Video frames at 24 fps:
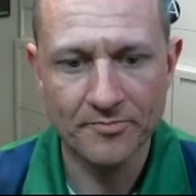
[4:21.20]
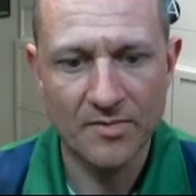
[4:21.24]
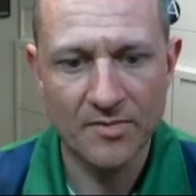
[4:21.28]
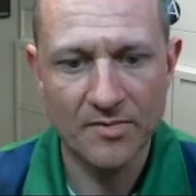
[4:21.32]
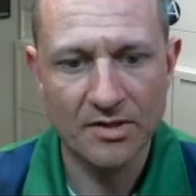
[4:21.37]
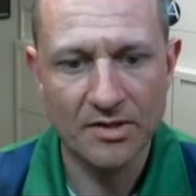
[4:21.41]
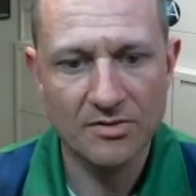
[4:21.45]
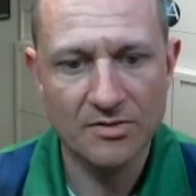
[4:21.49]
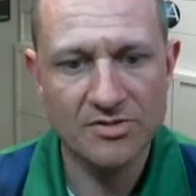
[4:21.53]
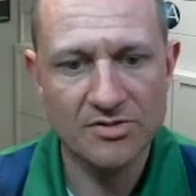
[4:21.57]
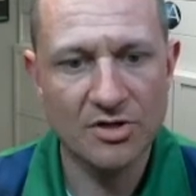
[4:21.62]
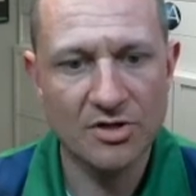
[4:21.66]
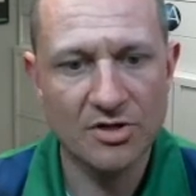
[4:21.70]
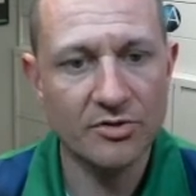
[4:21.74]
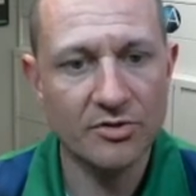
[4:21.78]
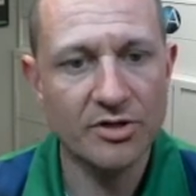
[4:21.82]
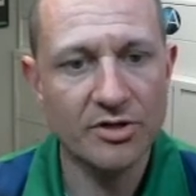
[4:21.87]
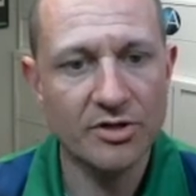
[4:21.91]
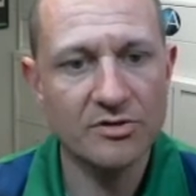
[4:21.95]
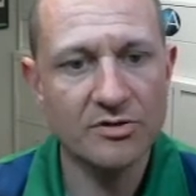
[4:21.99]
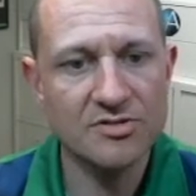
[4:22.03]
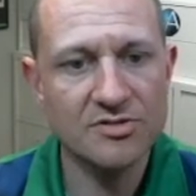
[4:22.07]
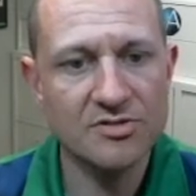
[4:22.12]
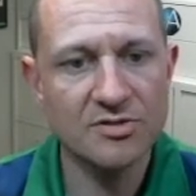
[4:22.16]
So
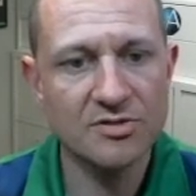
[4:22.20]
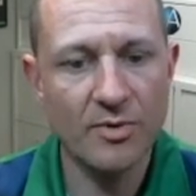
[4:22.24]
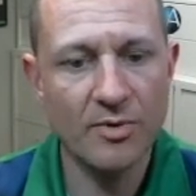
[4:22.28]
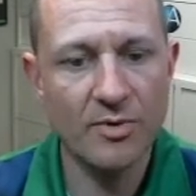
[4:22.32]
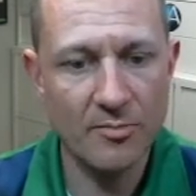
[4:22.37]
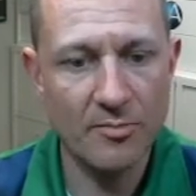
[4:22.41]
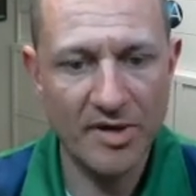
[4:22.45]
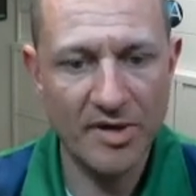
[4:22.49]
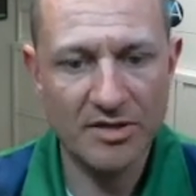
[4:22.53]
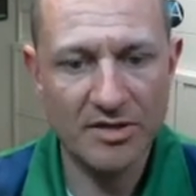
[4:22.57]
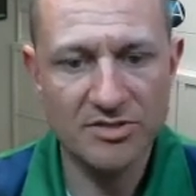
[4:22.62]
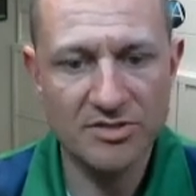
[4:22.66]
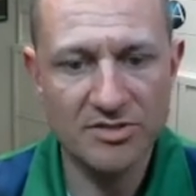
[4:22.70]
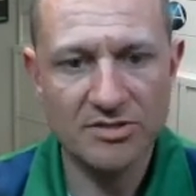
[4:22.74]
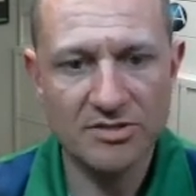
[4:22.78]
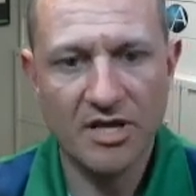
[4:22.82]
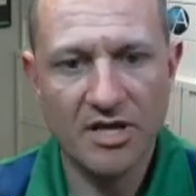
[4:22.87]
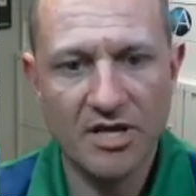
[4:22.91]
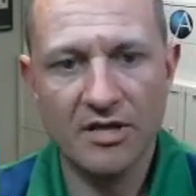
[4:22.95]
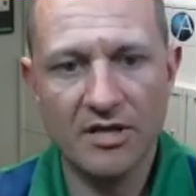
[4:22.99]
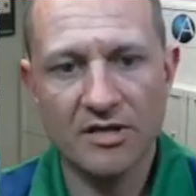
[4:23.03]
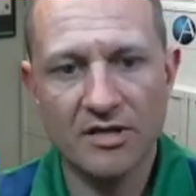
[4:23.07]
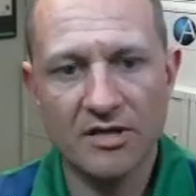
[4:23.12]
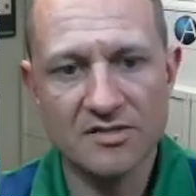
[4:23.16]
here's the web page,
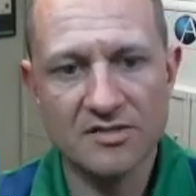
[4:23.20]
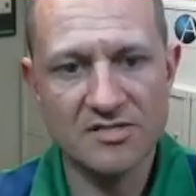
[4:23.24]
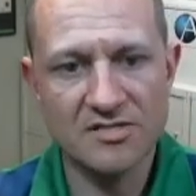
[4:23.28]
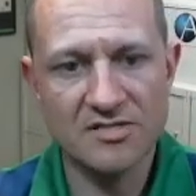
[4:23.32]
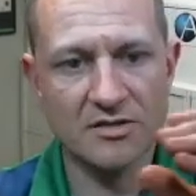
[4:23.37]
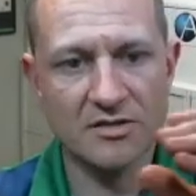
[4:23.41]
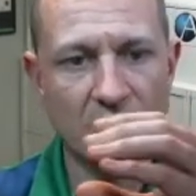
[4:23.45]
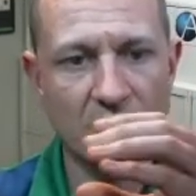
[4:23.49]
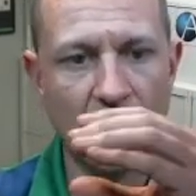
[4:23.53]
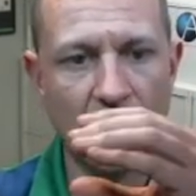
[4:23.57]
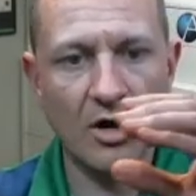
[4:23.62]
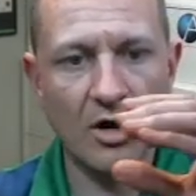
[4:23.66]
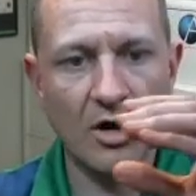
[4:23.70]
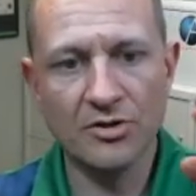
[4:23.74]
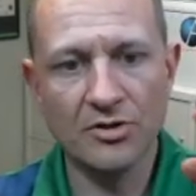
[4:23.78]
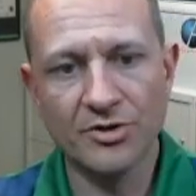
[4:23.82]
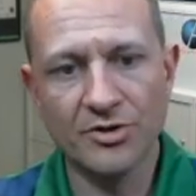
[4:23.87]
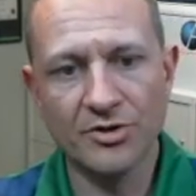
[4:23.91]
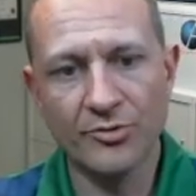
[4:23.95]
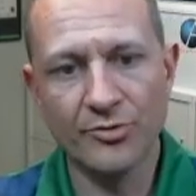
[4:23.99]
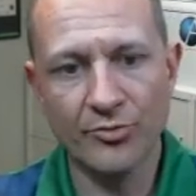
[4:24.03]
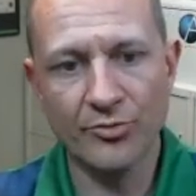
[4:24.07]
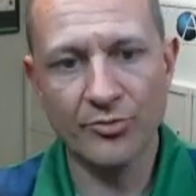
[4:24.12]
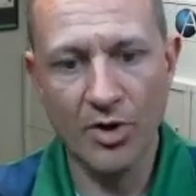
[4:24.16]
and you can see they're all in
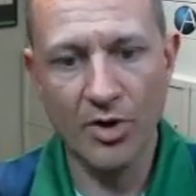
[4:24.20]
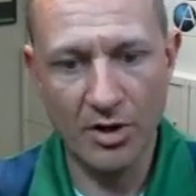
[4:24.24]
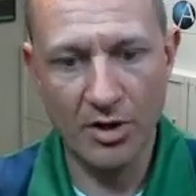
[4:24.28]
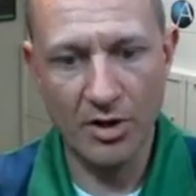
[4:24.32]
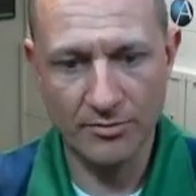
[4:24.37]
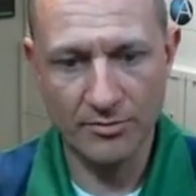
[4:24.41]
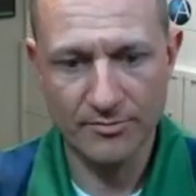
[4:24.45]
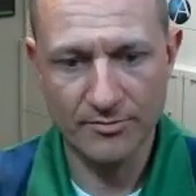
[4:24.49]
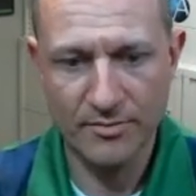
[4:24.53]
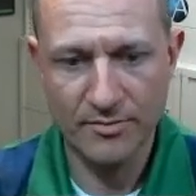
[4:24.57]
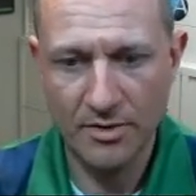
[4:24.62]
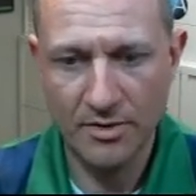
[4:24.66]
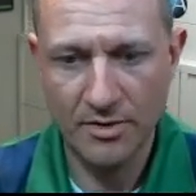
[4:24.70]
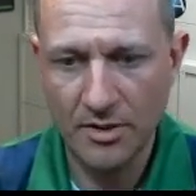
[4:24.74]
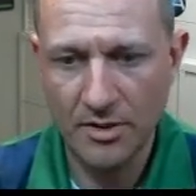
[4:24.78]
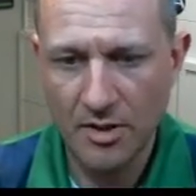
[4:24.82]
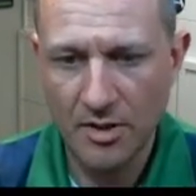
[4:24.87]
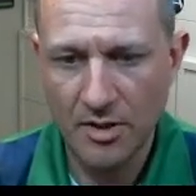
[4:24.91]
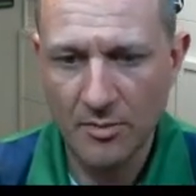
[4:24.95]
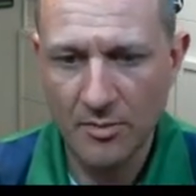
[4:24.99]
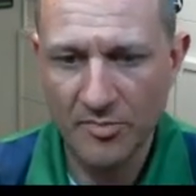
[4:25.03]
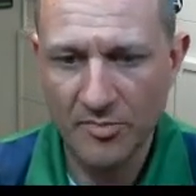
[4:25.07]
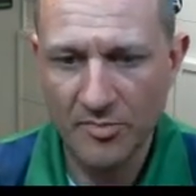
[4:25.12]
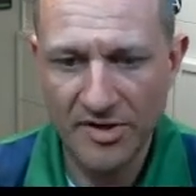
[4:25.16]
a row.
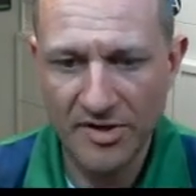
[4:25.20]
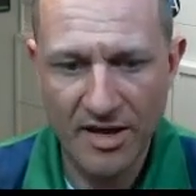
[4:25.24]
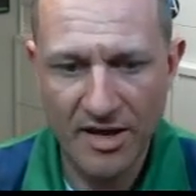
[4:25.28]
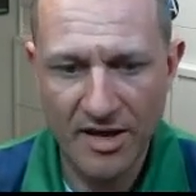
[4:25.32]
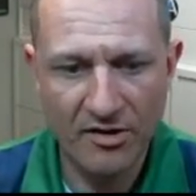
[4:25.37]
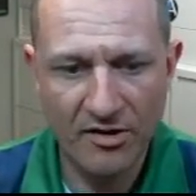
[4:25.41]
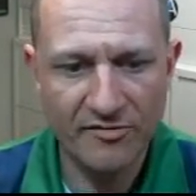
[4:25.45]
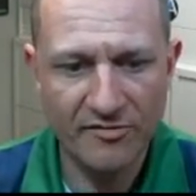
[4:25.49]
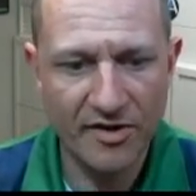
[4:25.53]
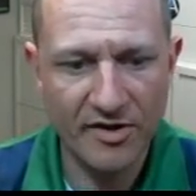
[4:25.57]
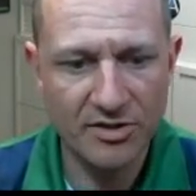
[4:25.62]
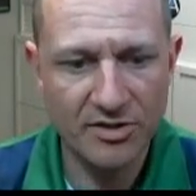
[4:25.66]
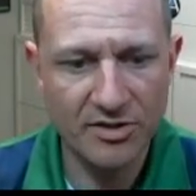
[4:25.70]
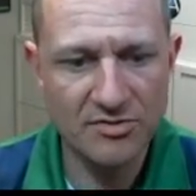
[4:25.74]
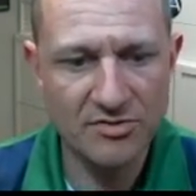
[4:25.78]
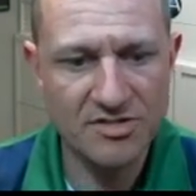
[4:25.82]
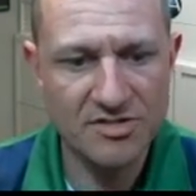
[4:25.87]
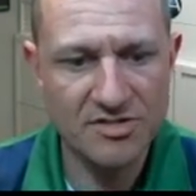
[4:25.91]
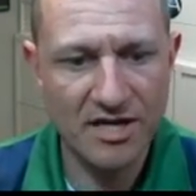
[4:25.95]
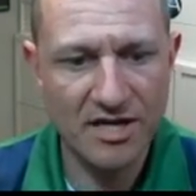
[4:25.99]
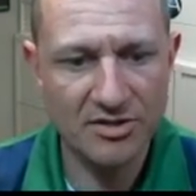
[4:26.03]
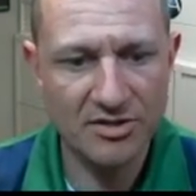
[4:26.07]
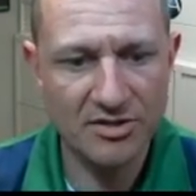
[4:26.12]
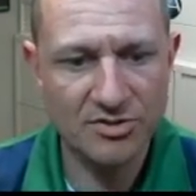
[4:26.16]
But now if I use
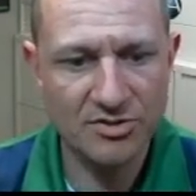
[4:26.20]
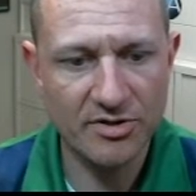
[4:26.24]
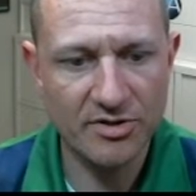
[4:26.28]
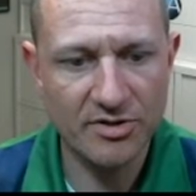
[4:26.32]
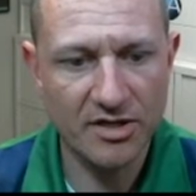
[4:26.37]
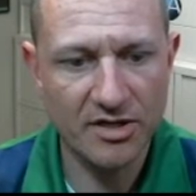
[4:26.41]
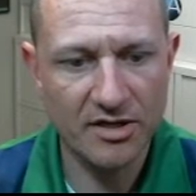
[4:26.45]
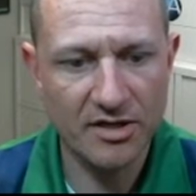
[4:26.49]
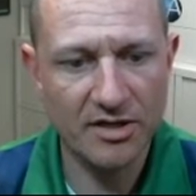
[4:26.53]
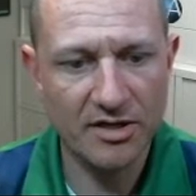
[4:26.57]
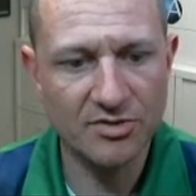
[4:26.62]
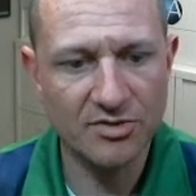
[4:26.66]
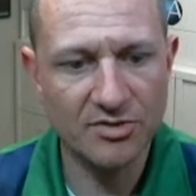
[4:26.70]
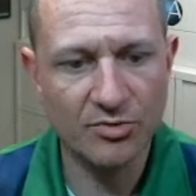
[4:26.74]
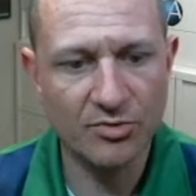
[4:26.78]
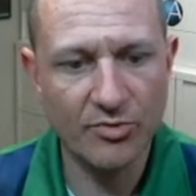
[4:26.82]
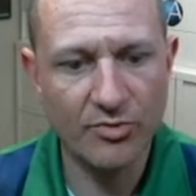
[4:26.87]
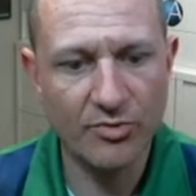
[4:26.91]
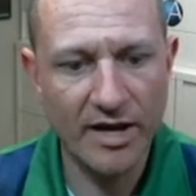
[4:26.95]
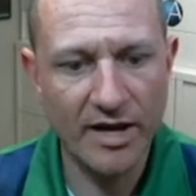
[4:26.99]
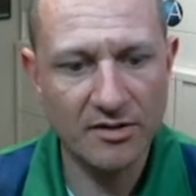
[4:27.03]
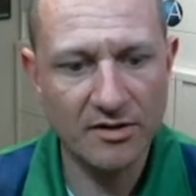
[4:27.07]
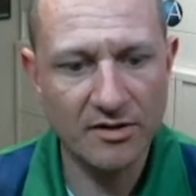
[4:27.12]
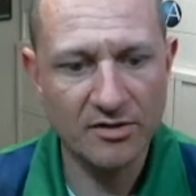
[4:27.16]
that trick and I do
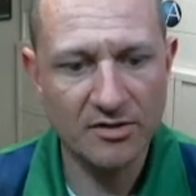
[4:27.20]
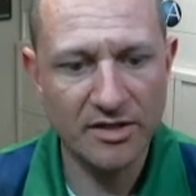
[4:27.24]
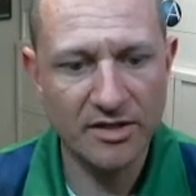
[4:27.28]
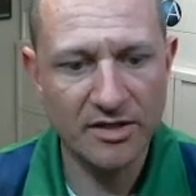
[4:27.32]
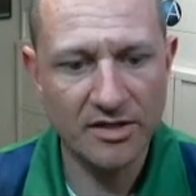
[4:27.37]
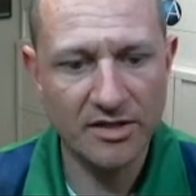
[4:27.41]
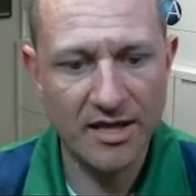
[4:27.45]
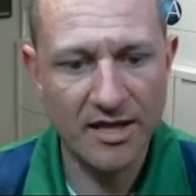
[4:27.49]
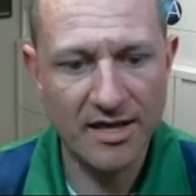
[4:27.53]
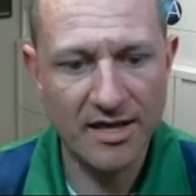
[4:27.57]
right click and